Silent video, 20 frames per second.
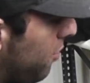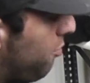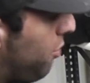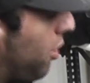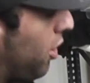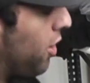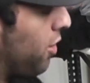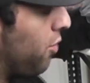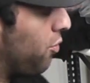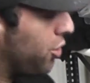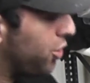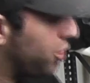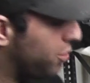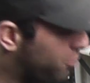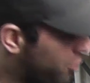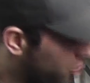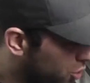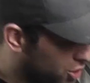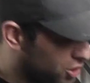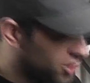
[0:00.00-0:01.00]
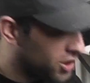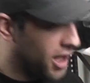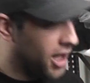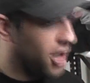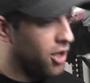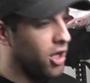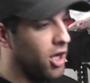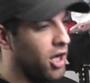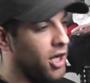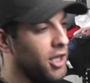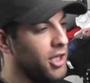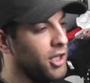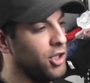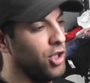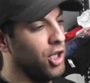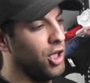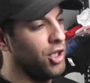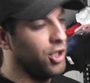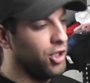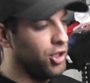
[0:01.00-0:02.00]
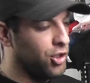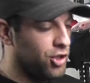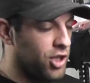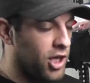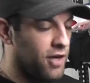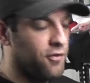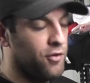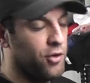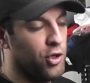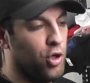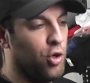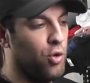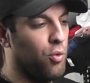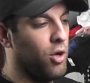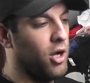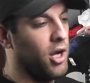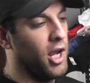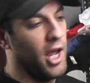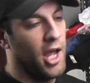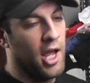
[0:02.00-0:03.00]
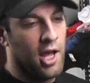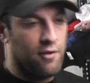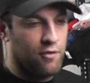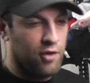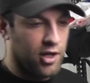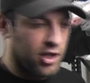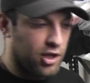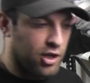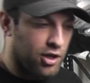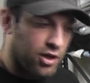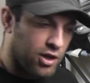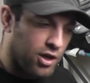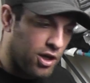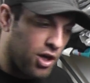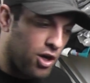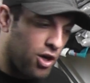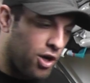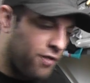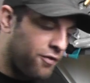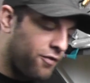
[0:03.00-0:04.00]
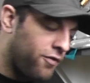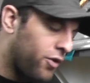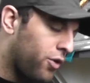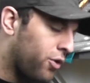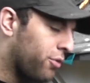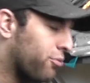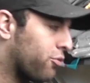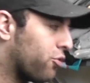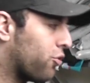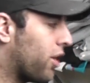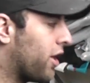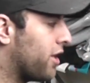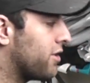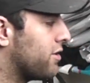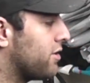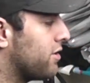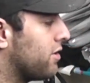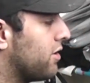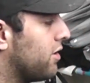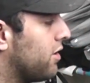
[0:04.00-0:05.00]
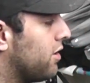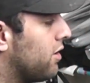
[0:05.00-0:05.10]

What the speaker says: but when you push down on it, you definitely don't want to have like a firm press.